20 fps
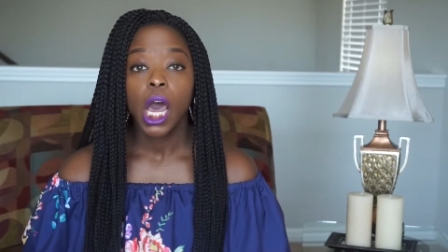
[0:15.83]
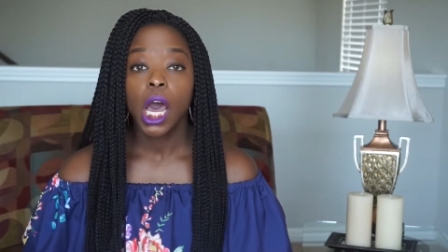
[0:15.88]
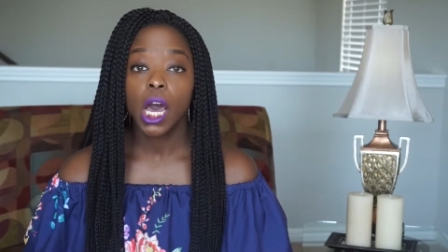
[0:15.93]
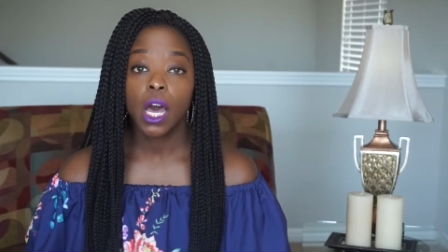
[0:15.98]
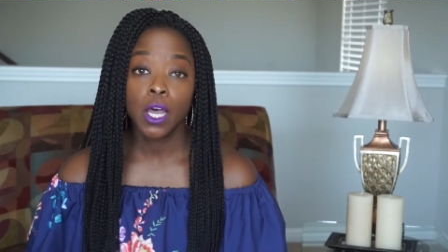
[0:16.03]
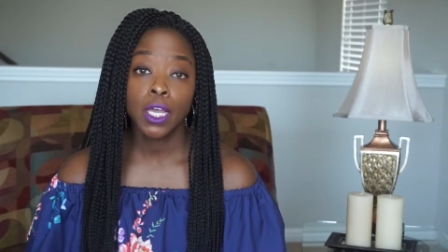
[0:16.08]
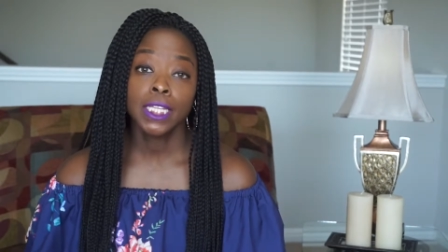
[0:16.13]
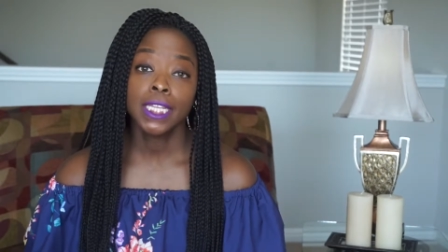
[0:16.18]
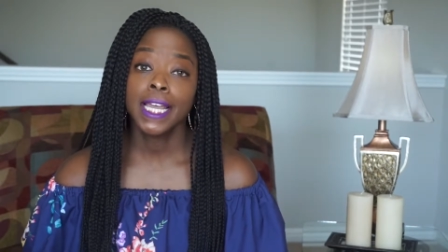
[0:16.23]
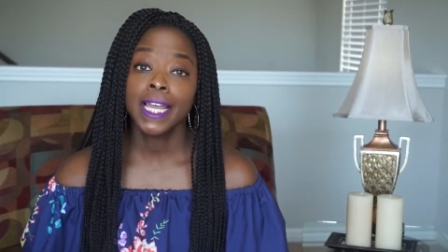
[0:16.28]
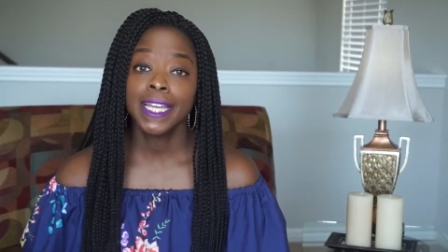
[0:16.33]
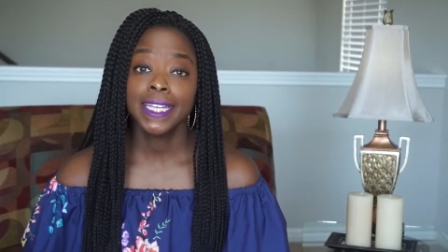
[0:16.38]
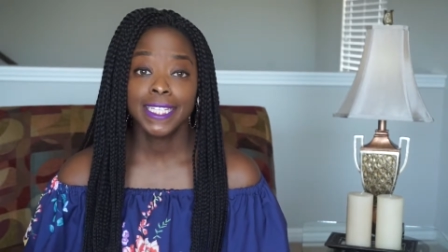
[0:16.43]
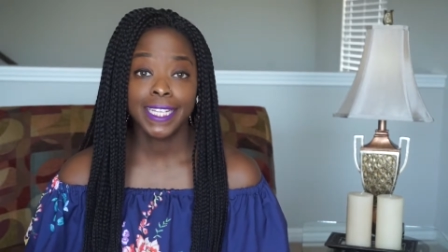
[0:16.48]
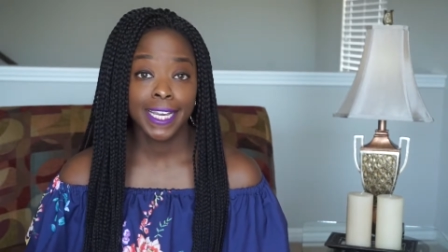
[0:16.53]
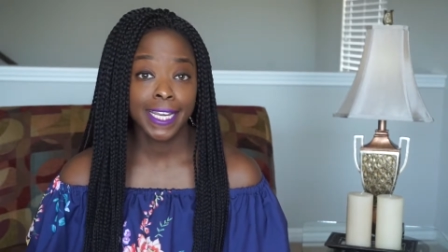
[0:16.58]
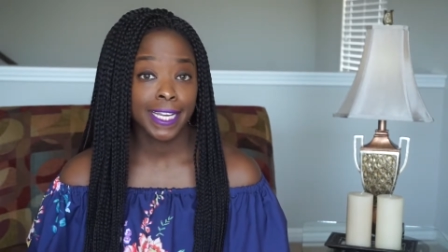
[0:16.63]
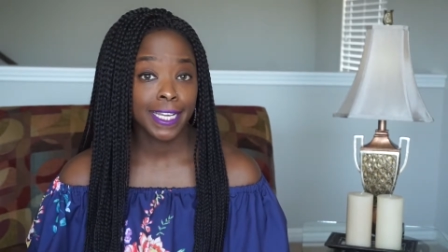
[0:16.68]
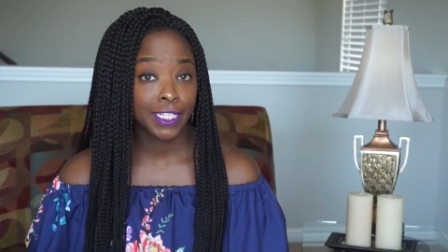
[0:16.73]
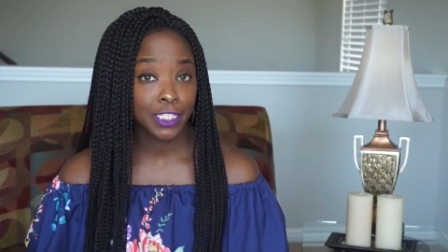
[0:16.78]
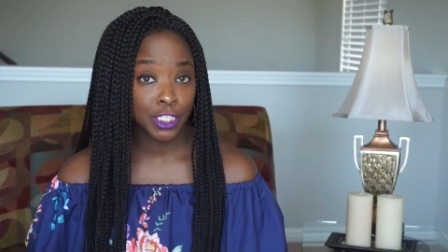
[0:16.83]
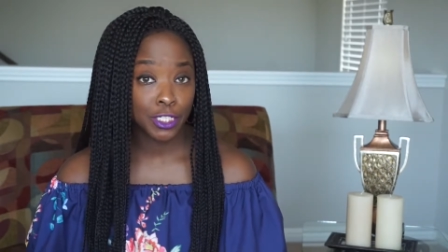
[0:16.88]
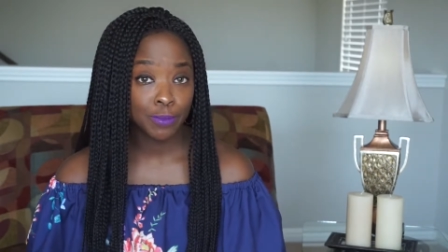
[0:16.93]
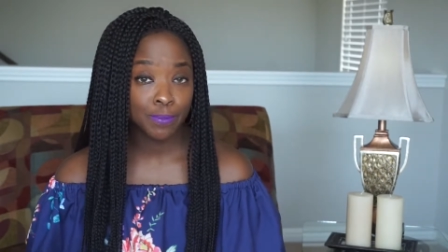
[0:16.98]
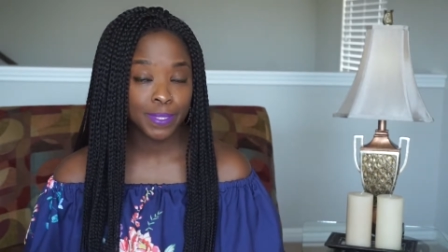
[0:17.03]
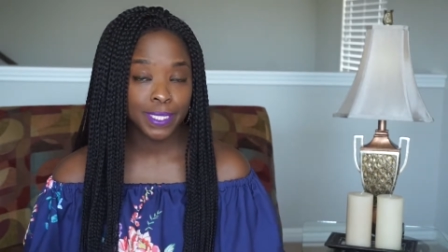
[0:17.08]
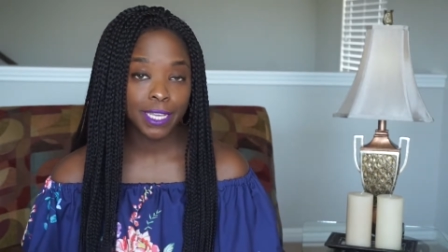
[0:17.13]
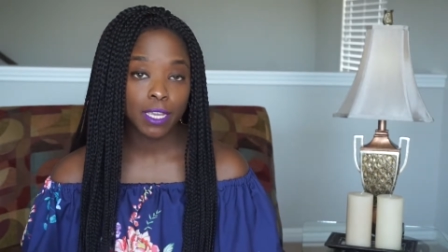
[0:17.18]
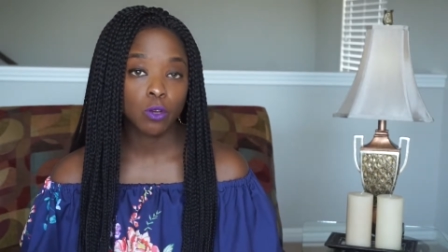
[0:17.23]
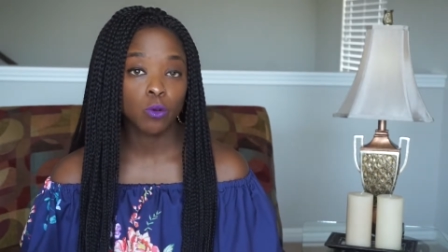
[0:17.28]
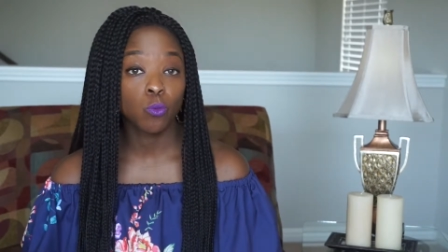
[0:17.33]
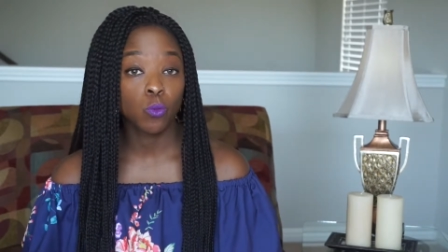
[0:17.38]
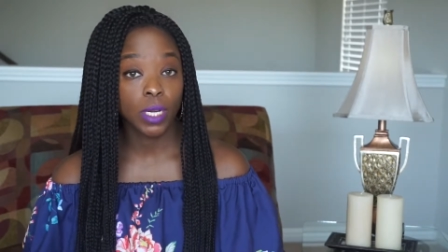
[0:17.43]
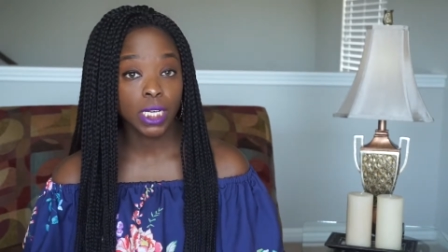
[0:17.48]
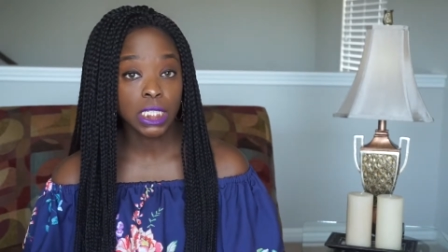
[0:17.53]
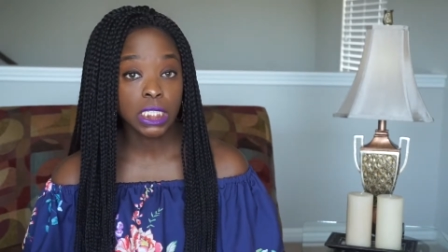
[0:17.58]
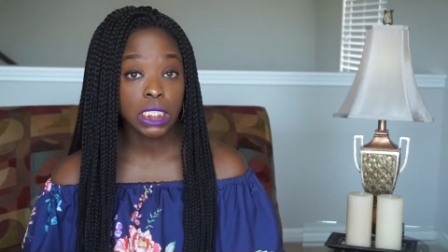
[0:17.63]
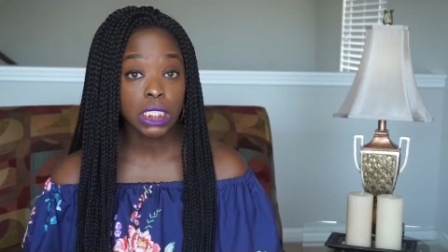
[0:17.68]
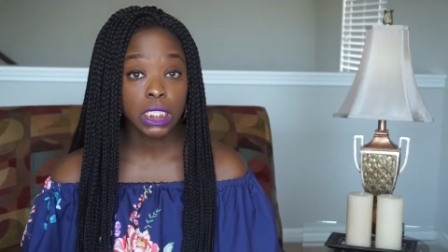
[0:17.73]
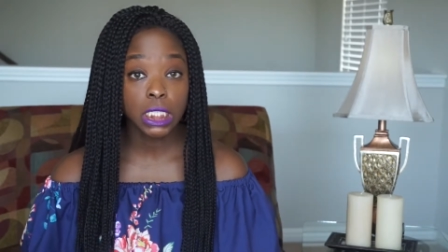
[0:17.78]
online dating tips and
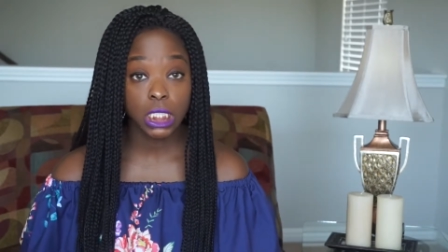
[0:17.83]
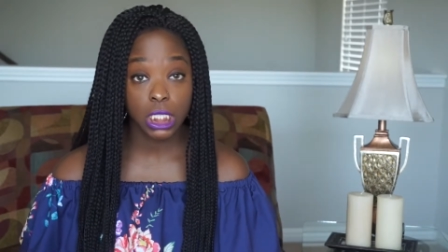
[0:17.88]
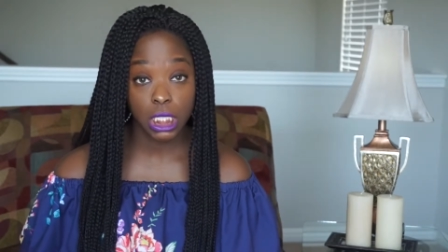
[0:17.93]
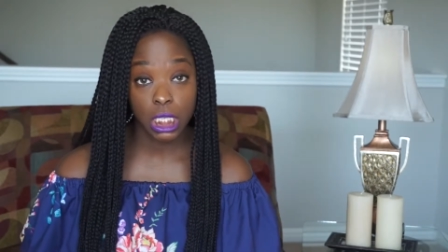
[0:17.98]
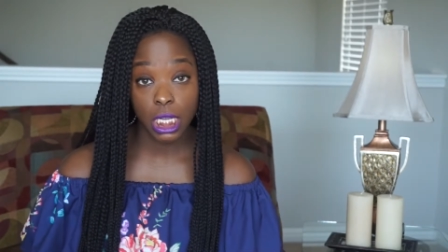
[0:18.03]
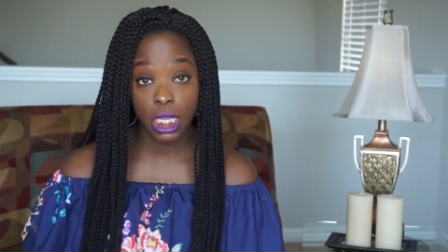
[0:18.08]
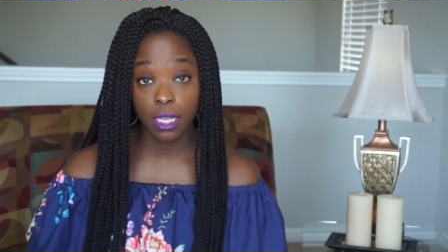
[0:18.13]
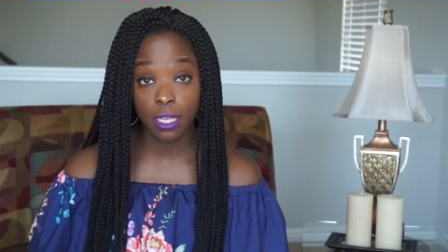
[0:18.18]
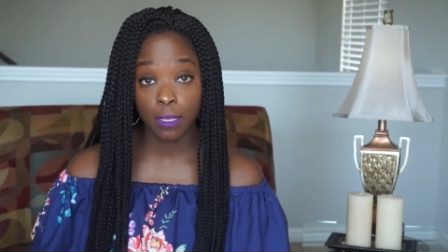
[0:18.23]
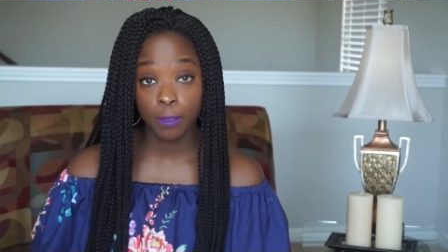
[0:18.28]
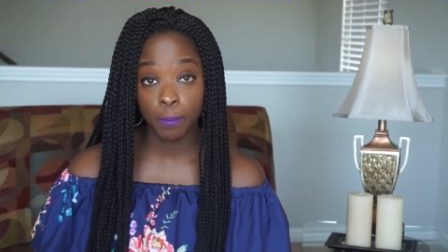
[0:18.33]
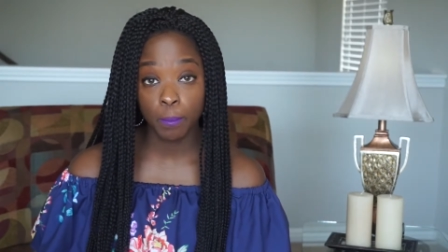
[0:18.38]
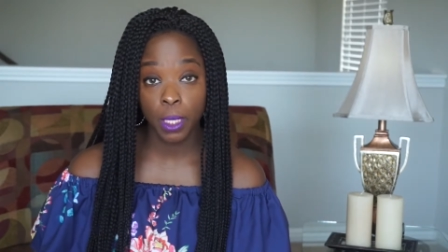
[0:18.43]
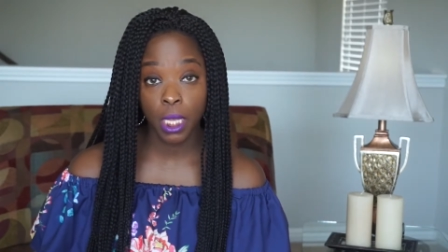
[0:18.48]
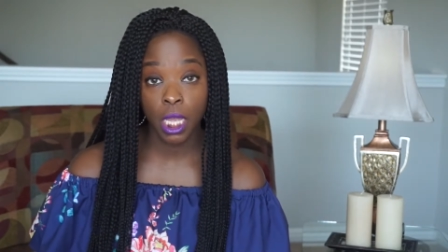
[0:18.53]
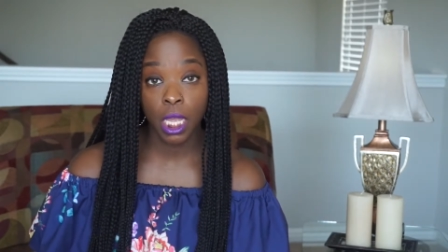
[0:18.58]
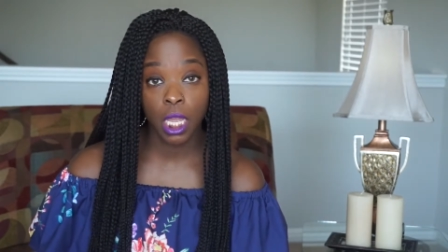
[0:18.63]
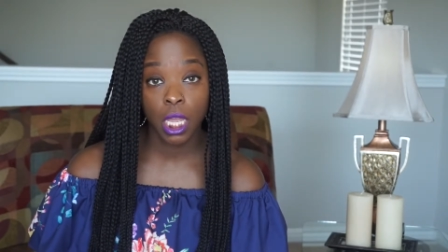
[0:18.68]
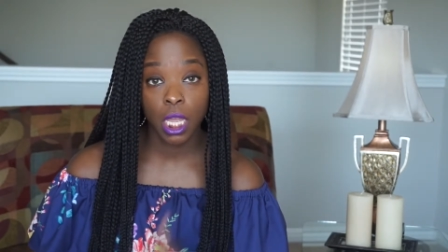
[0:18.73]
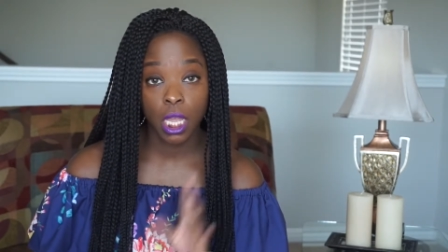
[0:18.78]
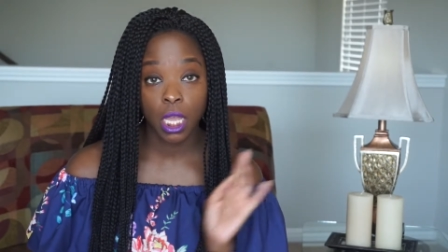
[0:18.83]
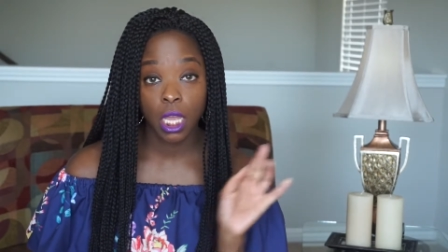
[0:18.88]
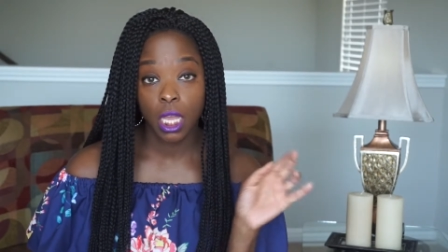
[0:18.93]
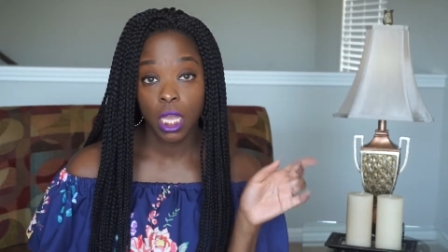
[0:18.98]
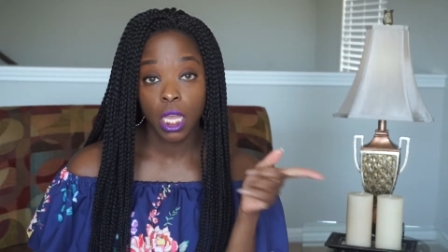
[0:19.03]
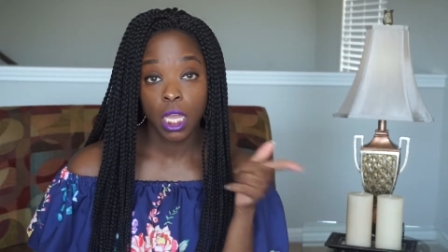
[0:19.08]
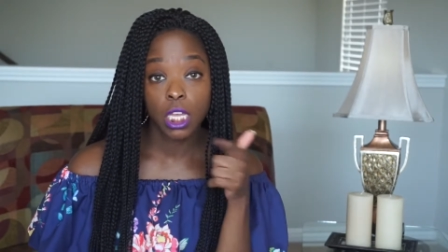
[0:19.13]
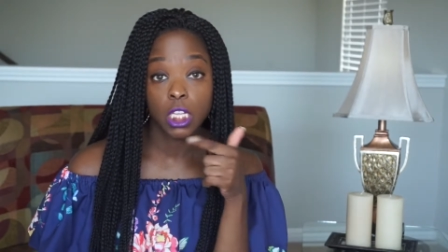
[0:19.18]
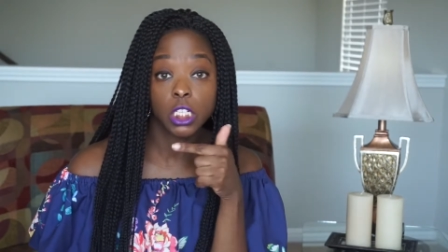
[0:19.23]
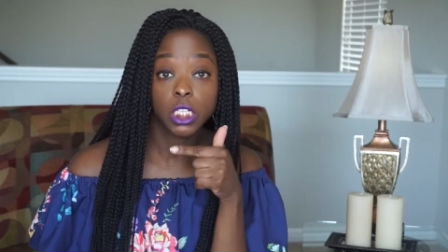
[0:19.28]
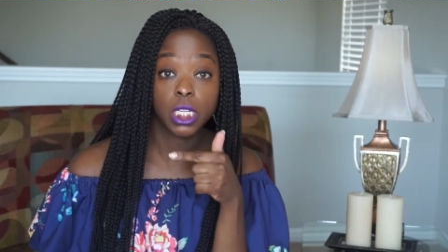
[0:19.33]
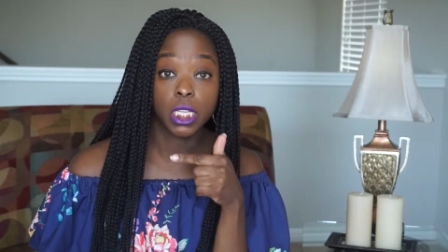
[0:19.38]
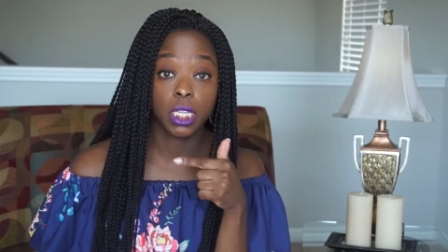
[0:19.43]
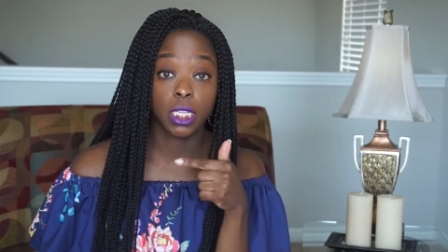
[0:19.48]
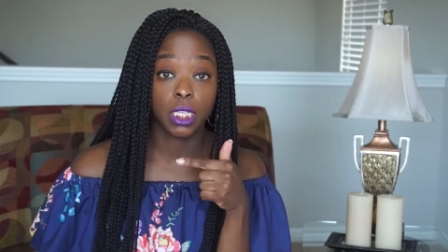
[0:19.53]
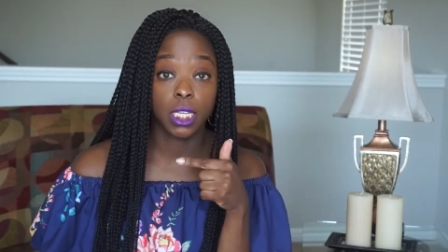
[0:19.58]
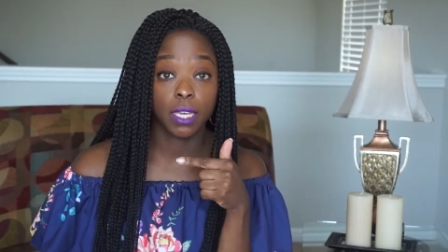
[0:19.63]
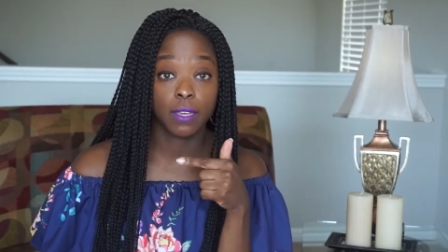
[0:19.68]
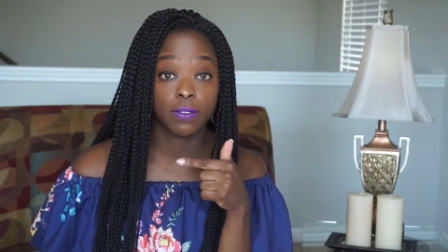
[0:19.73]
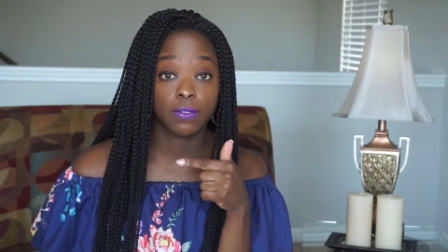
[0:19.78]
when to send him to the
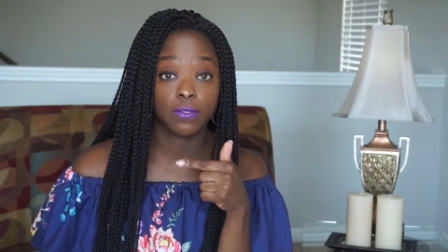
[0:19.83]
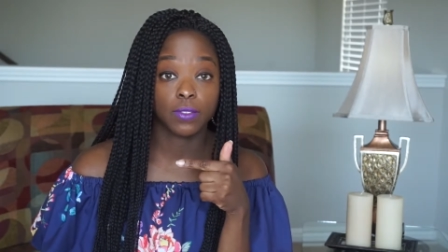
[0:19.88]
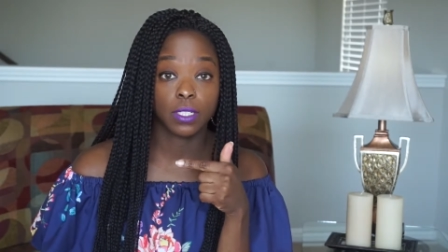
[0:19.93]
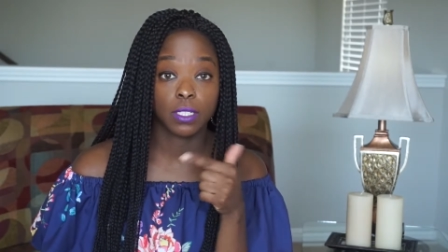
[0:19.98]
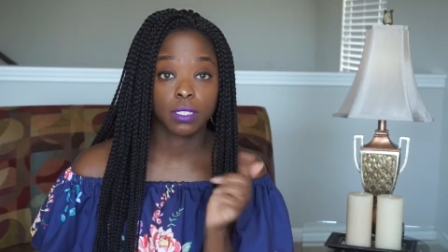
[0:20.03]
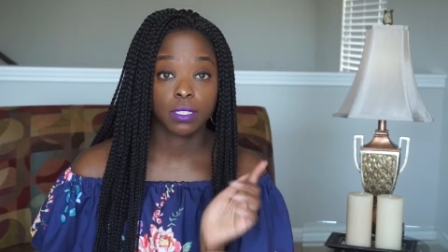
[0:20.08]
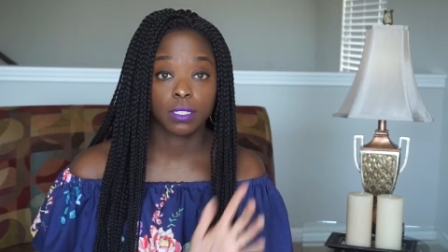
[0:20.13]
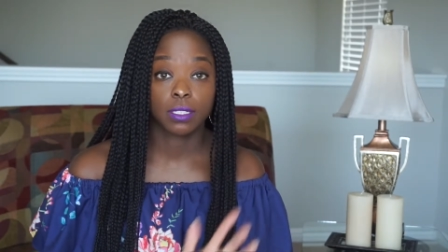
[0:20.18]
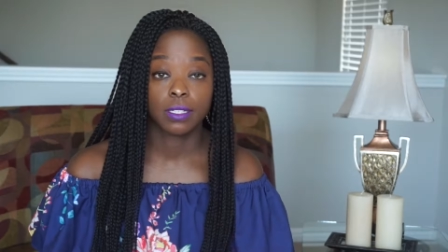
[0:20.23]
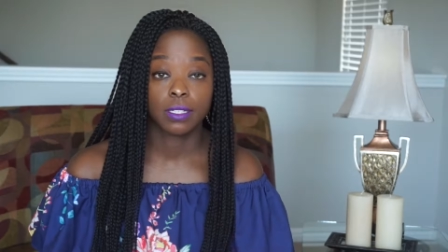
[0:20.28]
left.